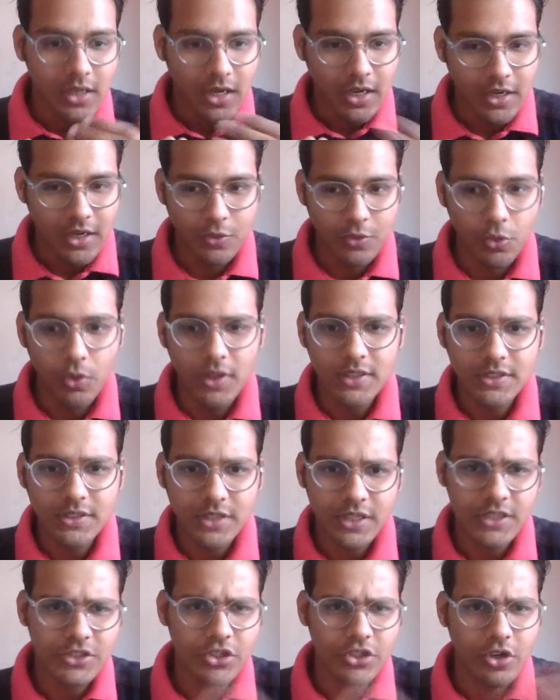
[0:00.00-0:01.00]
Google
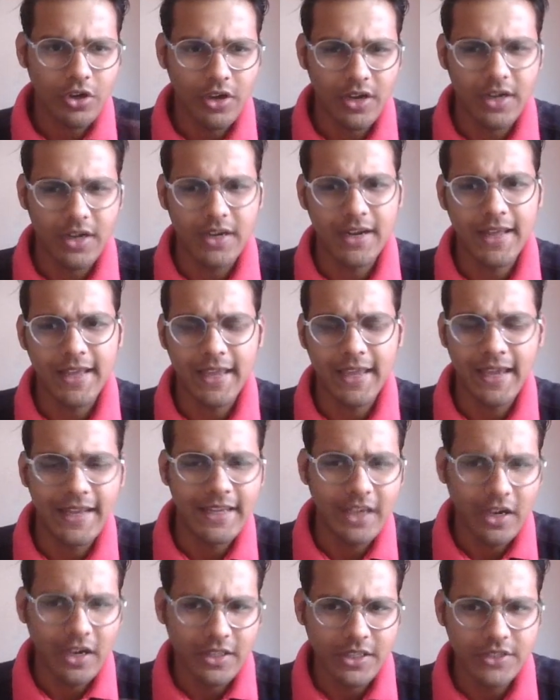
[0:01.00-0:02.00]
search or like
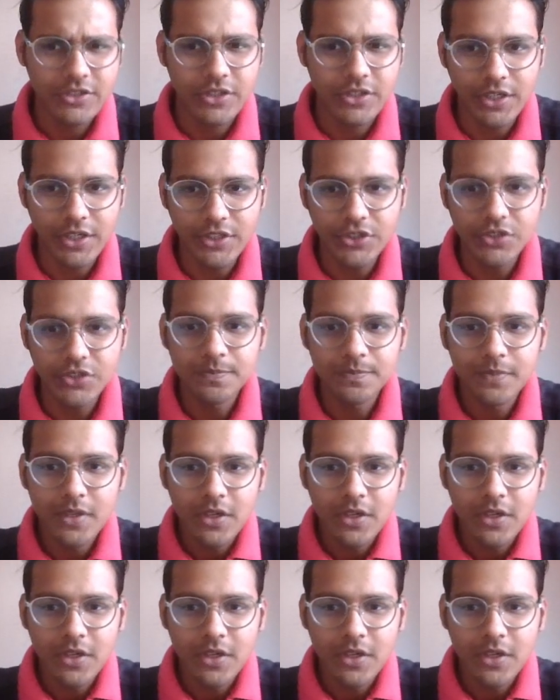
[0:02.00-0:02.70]
any other search